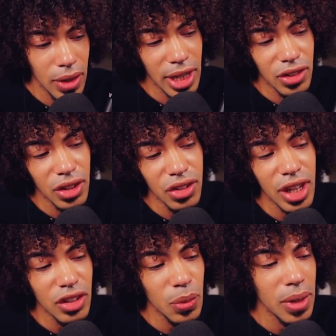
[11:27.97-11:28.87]
okay, so this
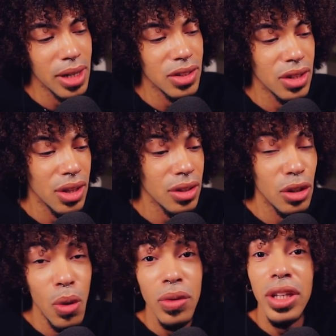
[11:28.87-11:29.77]
next one is another
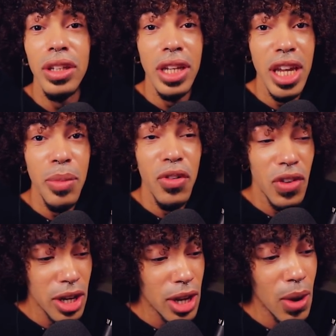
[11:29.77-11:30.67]
Lonely Lemur
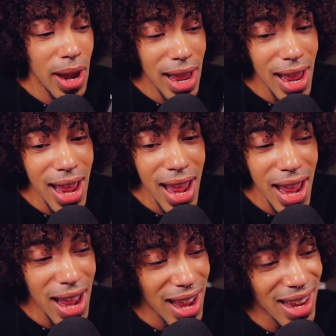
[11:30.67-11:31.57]
video.
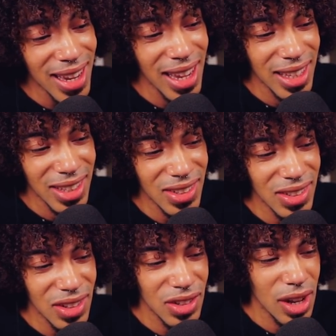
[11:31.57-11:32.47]
Hey! This
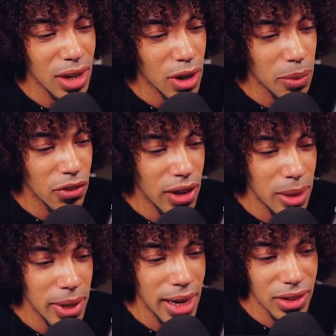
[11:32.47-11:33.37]
is the Danganronpa
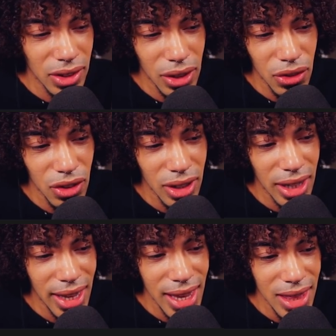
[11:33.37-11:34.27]
fan-made execution
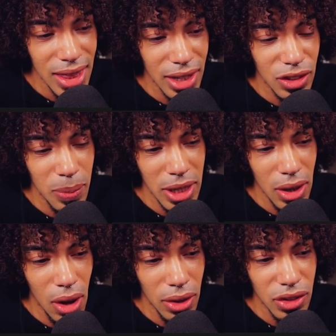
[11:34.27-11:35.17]
kit. That's me,
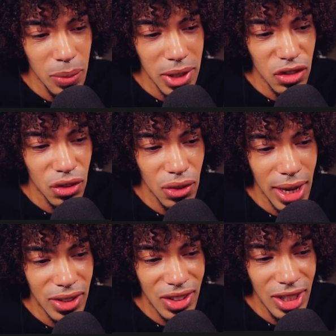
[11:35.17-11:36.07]
Ultimate
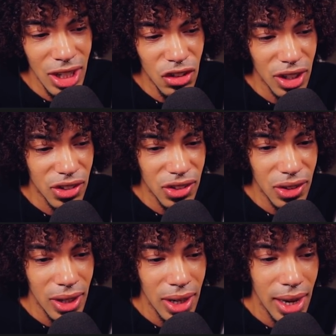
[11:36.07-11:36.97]

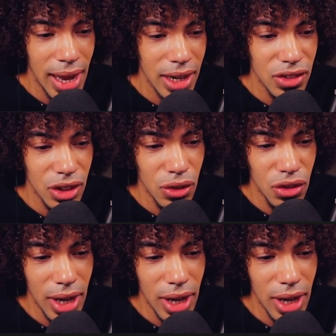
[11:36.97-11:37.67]
Strategist. Execution